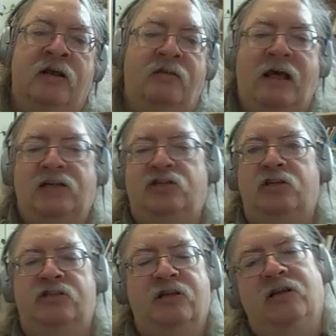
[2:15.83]
that's
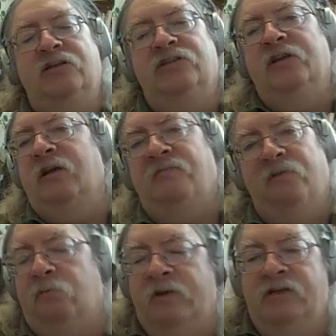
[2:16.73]
just a listing of
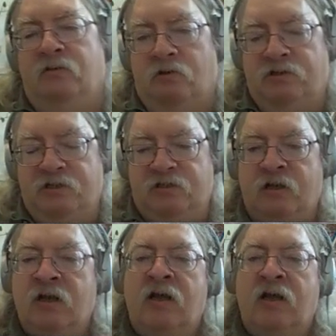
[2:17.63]
the resources